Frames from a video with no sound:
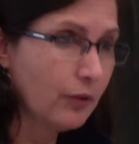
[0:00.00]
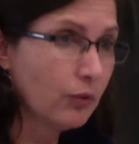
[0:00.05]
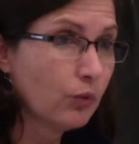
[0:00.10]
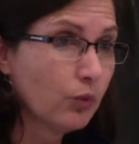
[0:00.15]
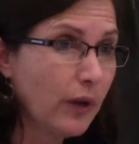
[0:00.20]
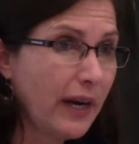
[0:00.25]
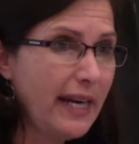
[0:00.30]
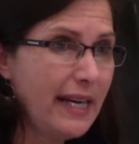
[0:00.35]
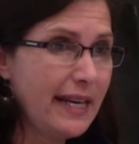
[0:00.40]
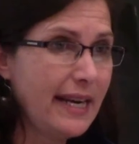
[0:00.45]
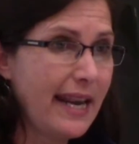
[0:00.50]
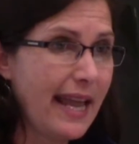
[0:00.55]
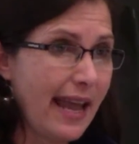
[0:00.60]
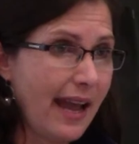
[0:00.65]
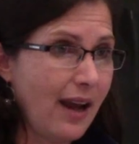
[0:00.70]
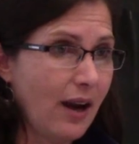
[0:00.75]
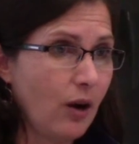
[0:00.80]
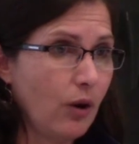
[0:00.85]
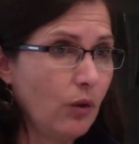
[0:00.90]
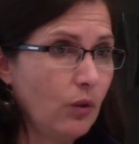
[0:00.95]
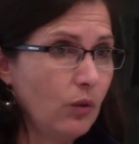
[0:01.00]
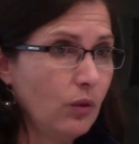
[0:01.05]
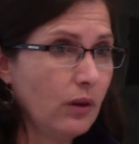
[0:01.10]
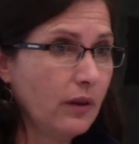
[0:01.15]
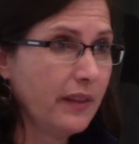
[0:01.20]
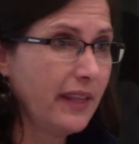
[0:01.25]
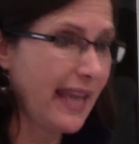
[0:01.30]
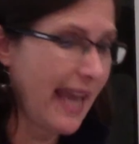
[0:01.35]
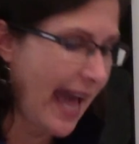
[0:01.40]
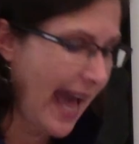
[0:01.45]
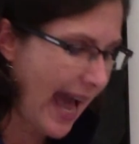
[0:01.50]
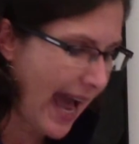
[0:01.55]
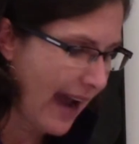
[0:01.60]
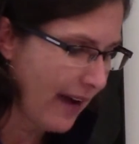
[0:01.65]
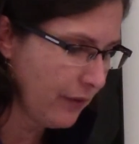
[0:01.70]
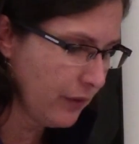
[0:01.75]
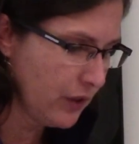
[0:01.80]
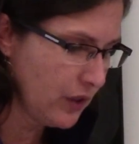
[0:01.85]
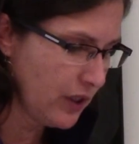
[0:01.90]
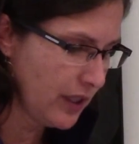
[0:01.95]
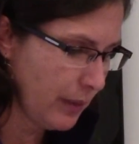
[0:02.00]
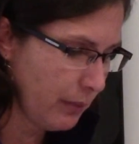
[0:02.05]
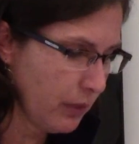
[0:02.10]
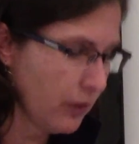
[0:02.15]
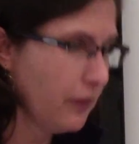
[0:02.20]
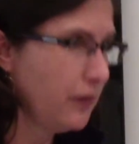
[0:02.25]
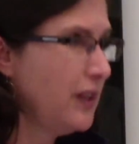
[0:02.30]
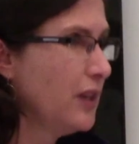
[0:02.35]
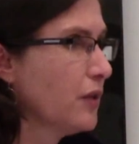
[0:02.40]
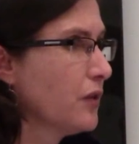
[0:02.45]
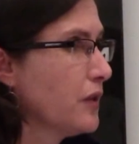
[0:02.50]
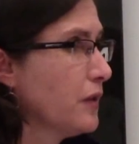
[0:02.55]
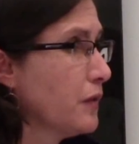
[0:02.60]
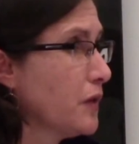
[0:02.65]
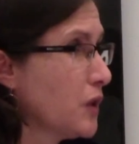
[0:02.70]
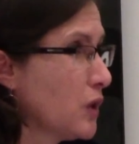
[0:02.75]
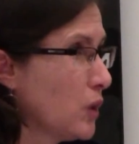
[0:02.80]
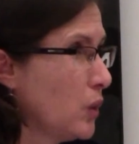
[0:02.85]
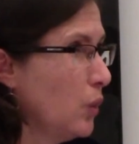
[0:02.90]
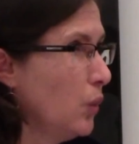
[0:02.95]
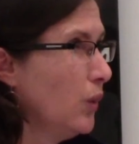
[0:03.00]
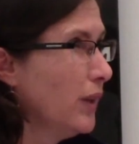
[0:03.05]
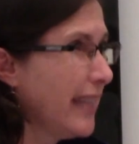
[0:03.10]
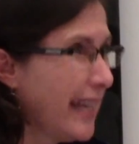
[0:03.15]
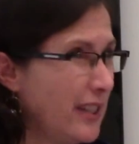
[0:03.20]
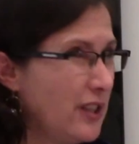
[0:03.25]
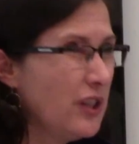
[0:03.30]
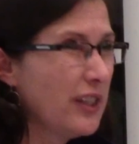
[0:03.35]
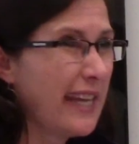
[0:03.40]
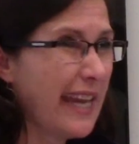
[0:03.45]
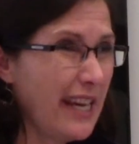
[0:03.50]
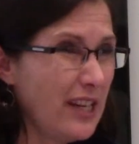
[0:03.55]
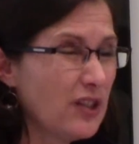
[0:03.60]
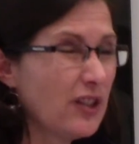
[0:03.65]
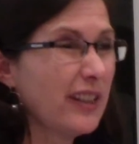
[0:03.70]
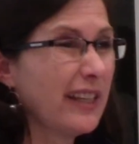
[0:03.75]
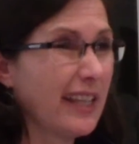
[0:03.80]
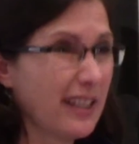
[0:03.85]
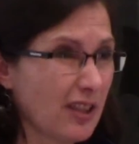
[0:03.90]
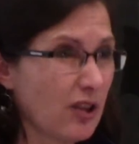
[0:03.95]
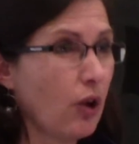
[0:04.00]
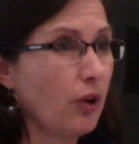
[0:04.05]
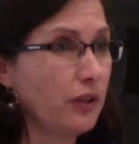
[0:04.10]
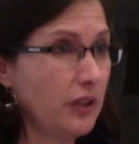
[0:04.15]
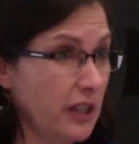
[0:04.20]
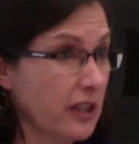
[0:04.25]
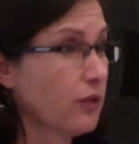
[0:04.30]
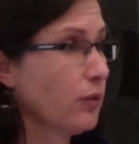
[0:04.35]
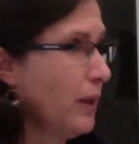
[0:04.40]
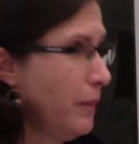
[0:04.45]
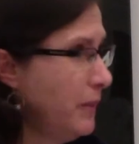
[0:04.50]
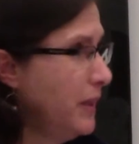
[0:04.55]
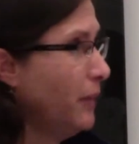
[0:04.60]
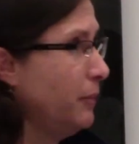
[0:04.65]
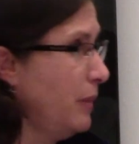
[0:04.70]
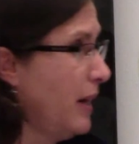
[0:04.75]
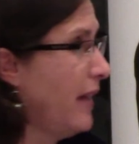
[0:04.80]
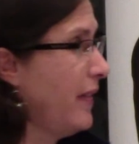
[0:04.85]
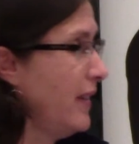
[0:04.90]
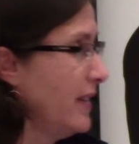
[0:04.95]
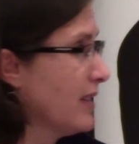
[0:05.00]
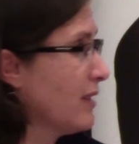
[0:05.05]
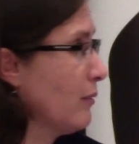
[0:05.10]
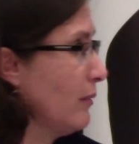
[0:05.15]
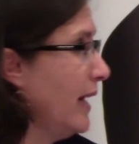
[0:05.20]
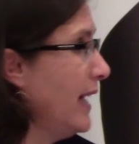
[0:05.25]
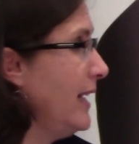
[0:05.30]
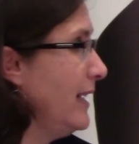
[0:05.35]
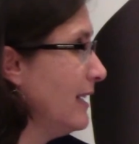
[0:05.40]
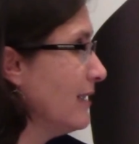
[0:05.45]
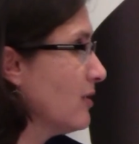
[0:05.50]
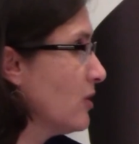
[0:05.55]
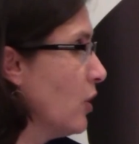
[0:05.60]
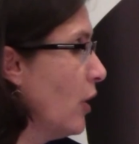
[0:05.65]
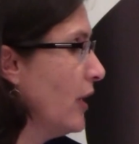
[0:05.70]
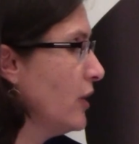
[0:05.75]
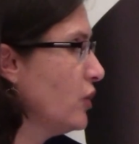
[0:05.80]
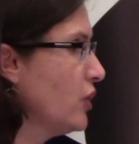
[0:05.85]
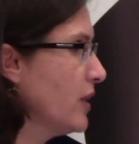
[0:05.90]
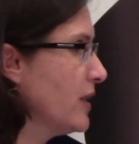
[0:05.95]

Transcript: Right now, the average number of years of school, education gets all disrupted by this, right? It's not